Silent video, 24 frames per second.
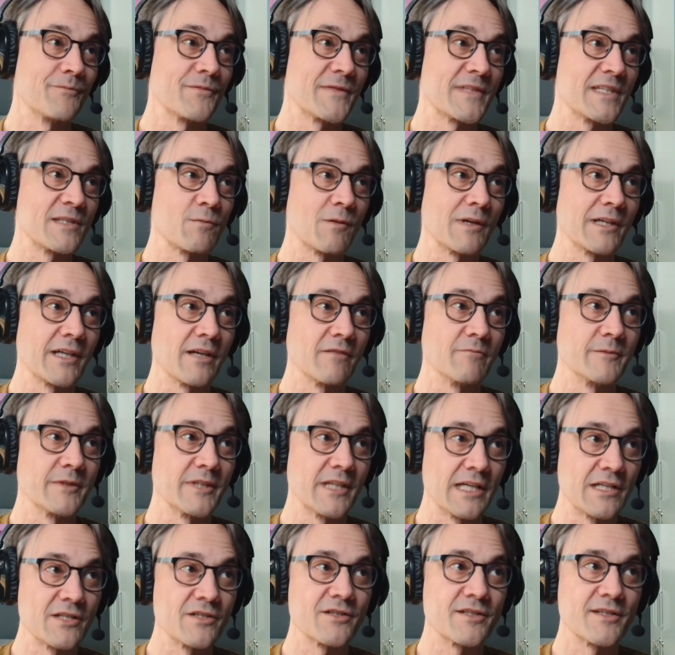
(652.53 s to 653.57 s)
There's one government
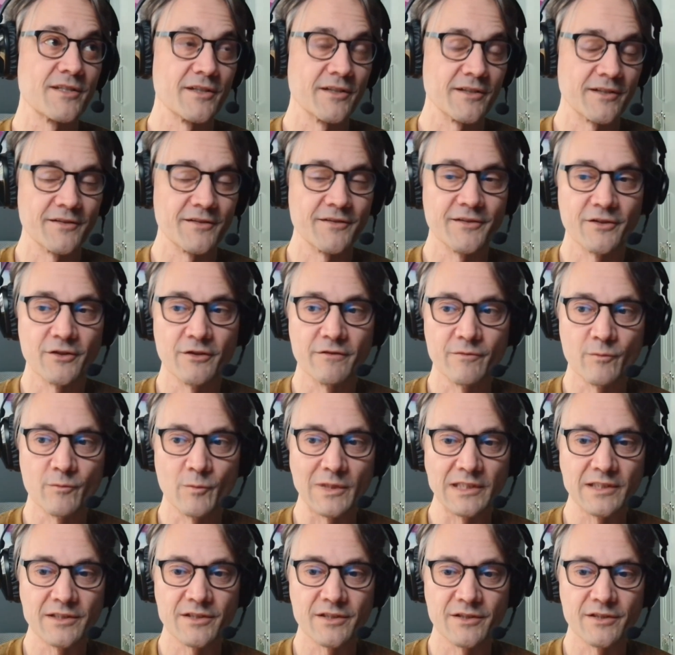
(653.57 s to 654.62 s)
agency I can think of in
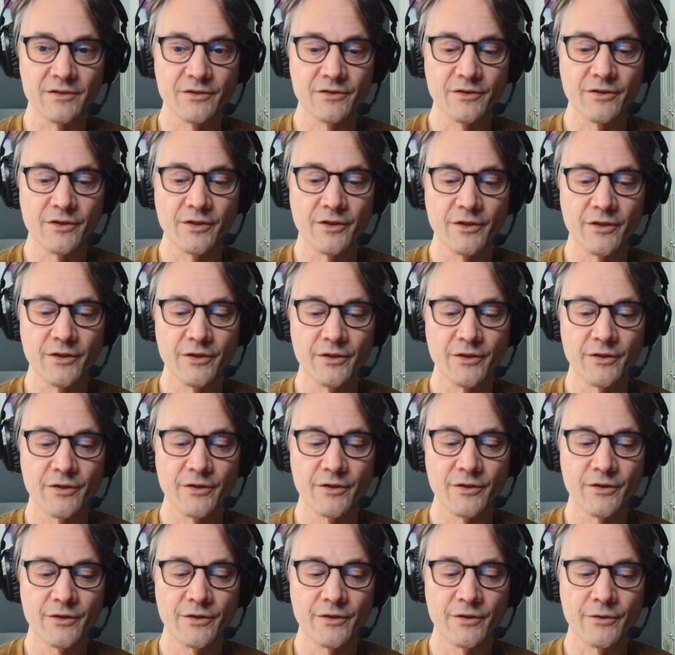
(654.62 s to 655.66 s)
Wellington
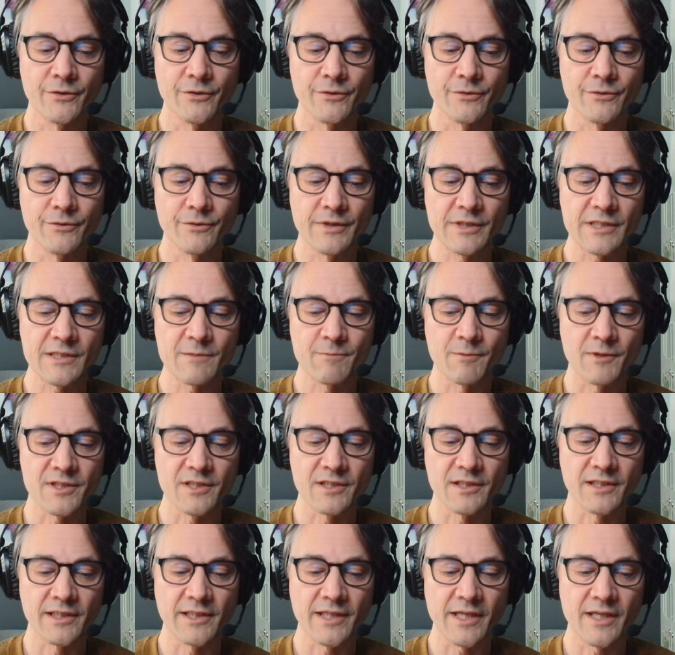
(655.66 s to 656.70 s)
who
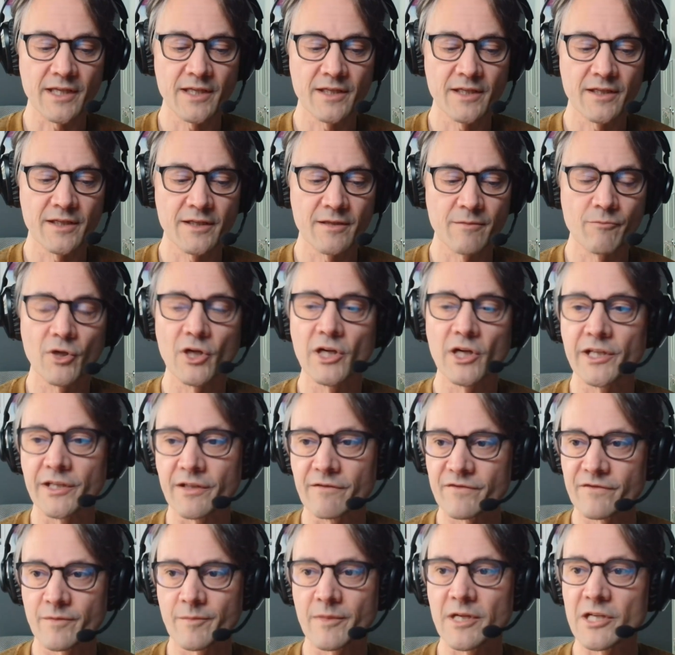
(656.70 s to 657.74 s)
explicitly combine
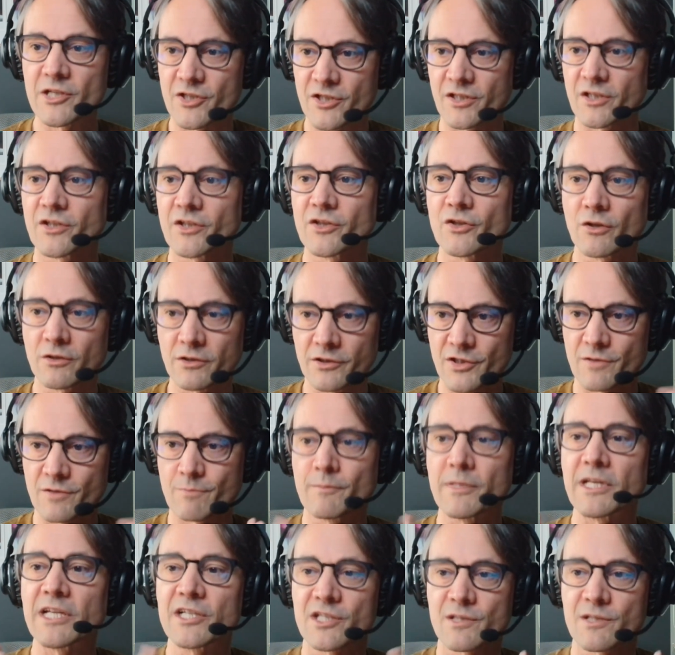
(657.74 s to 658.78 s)
information and knowledge
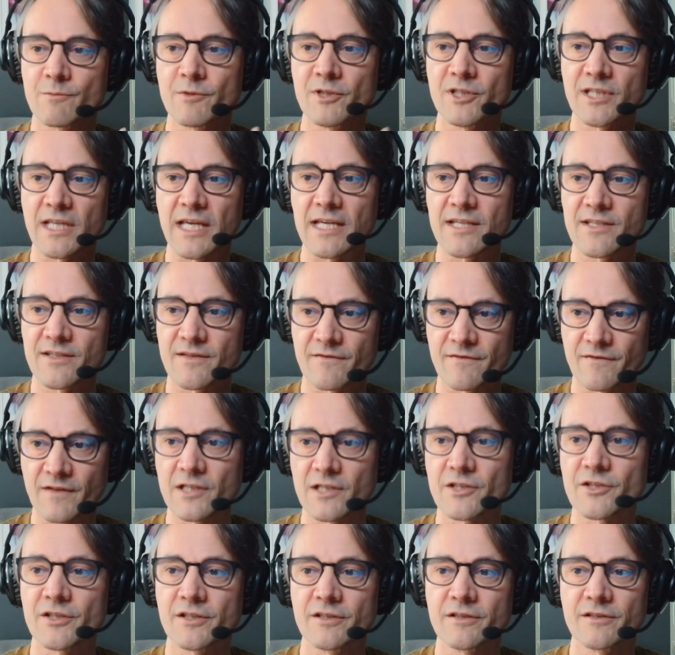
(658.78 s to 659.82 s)
management as a
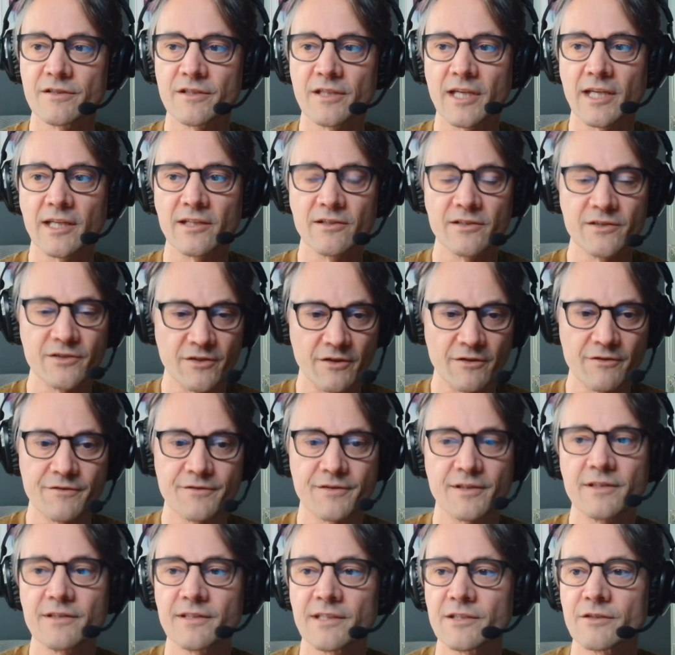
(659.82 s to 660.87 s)
function, and I don't
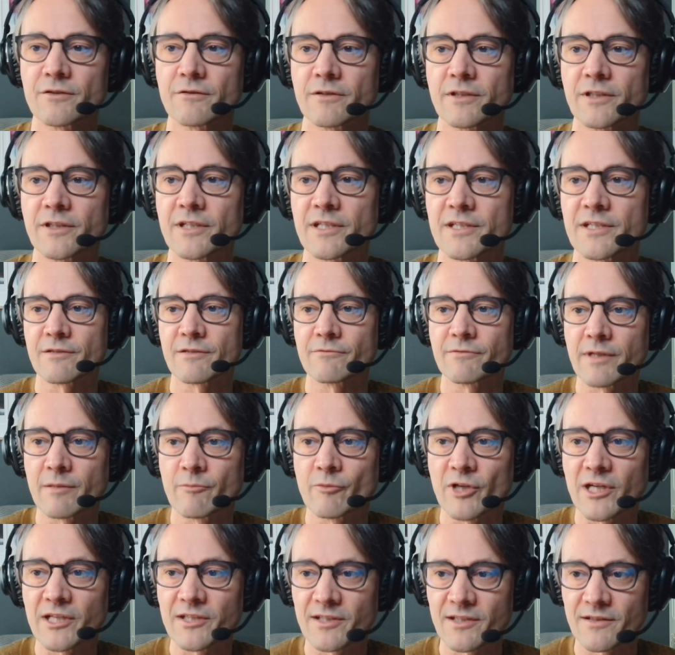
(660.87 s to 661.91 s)
think they're doing it
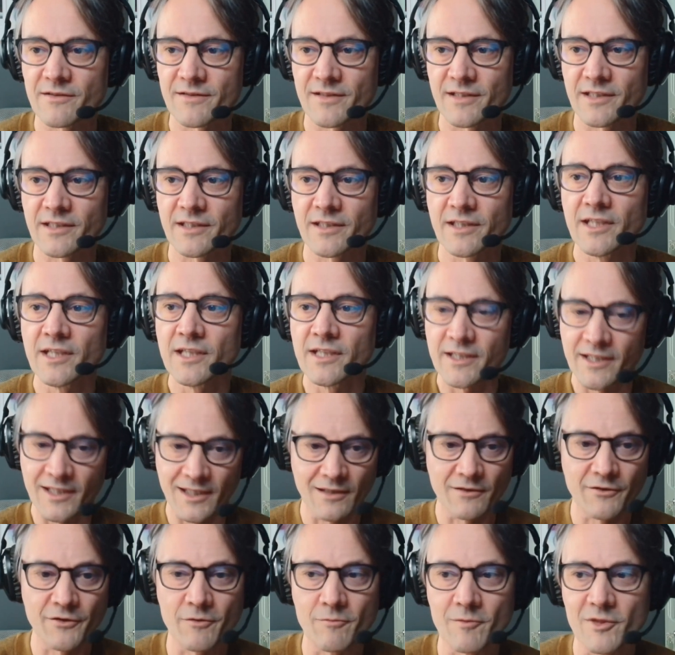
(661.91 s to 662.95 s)
rebranding thing.
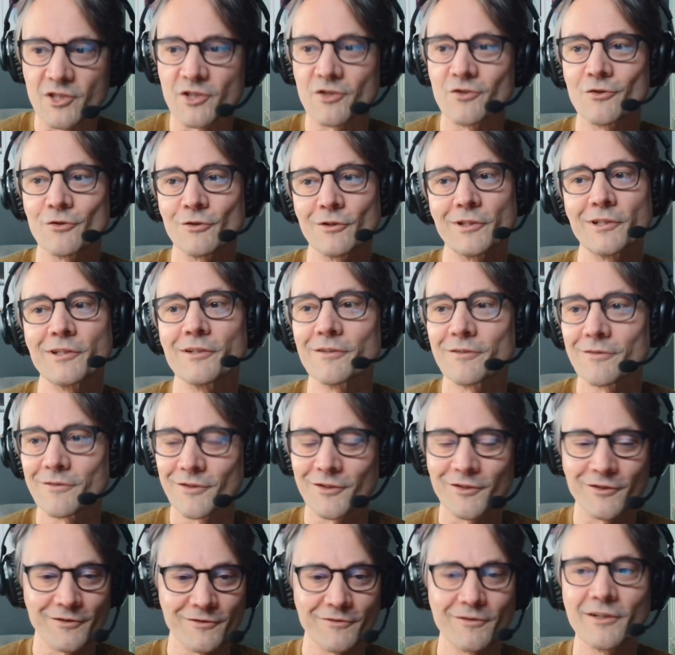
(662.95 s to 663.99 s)
Carl, you mentioned earlier,
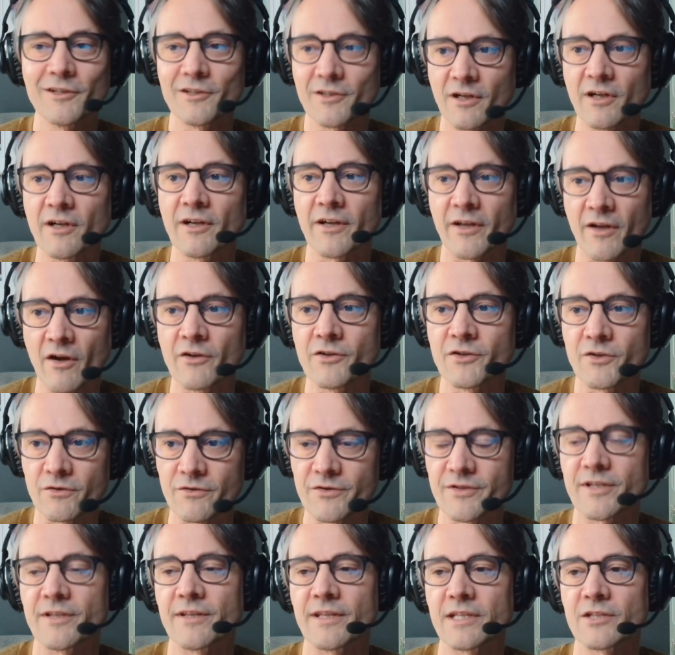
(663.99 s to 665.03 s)
I do
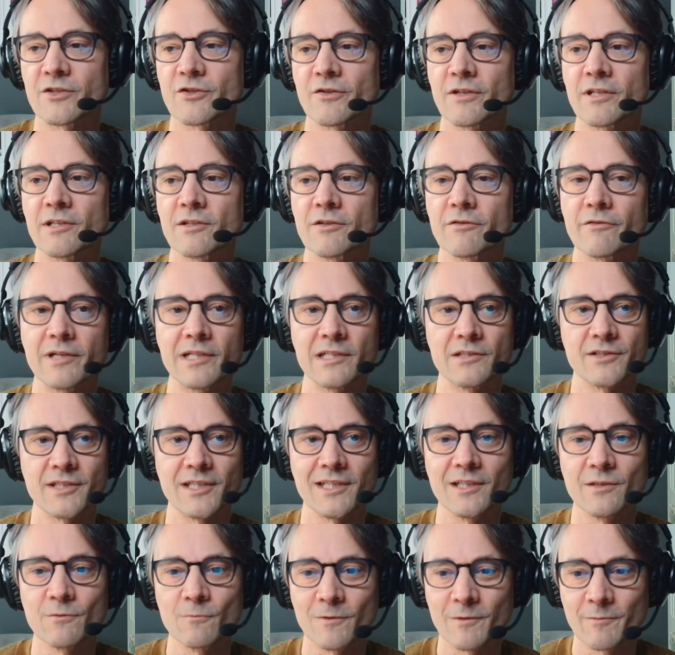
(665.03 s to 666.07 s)
see that trend around
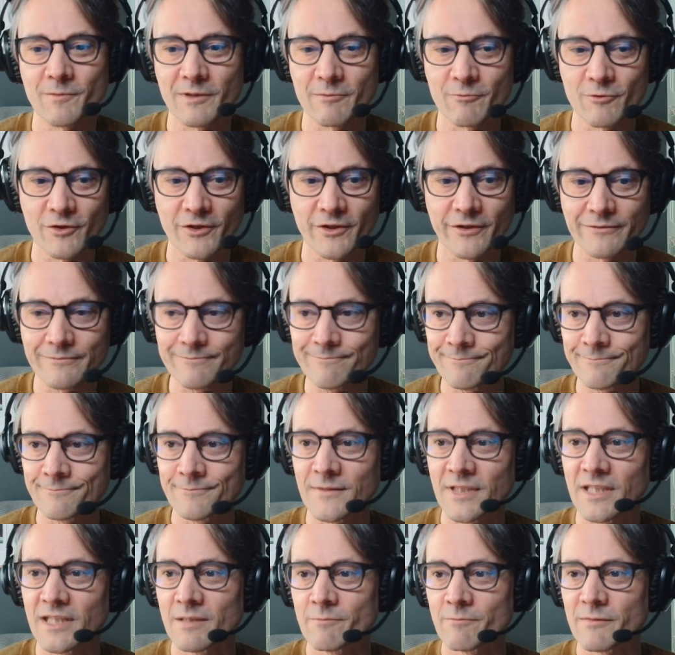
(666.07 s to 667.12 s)
town where people go,
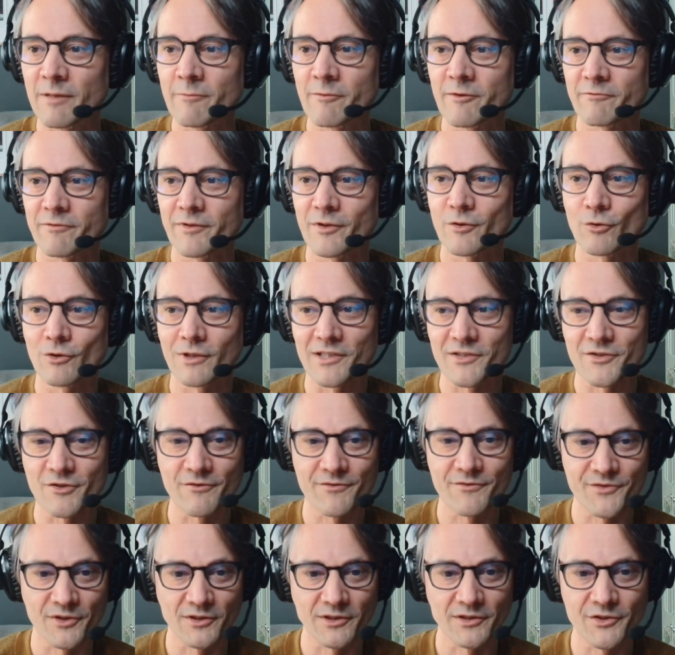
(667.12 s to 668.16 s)
maybe if we call
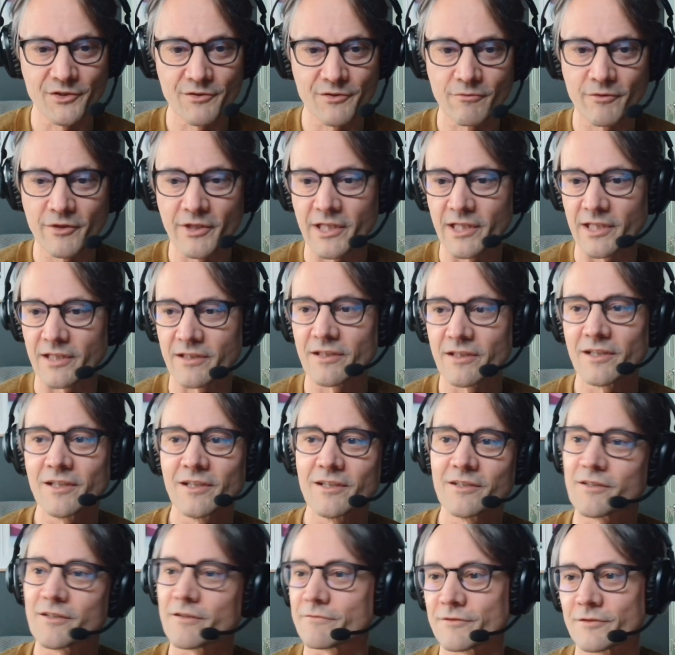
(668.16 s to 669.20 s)
ourselves knowledge, we'll get
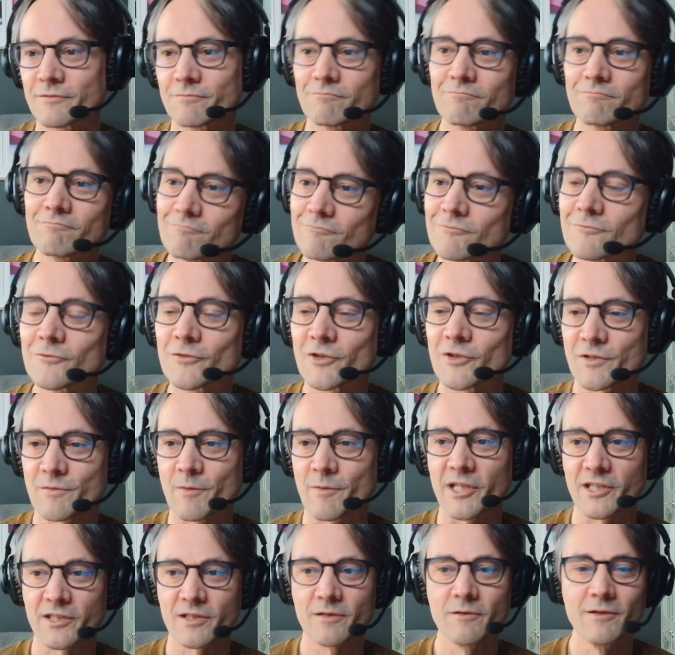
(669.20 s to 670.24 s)
different
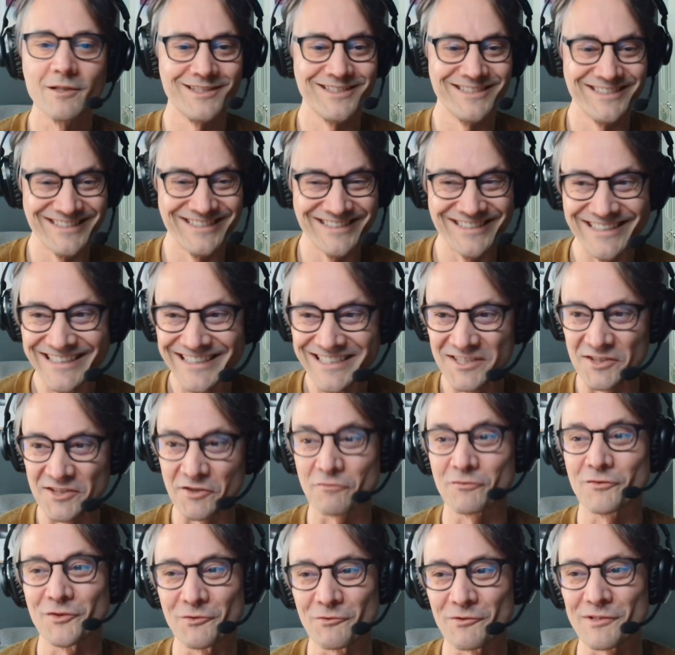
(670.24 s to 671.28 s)
respect,
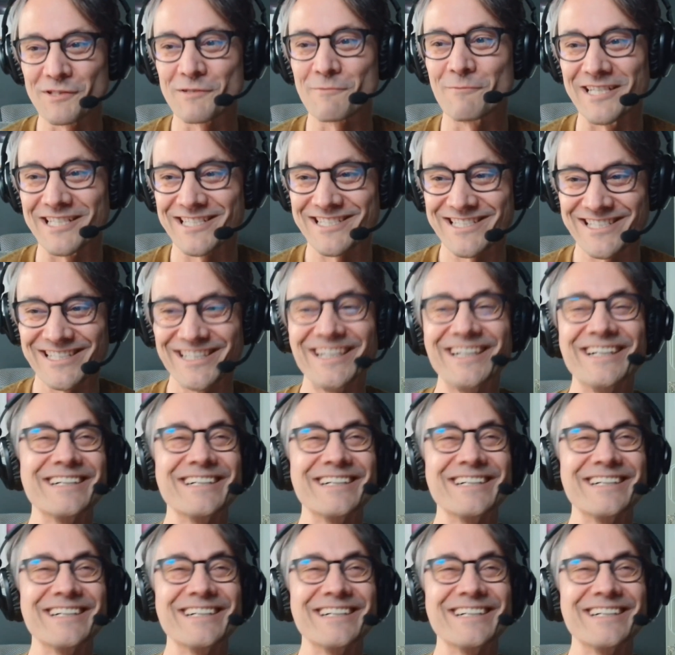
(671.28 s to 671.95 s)
different respect.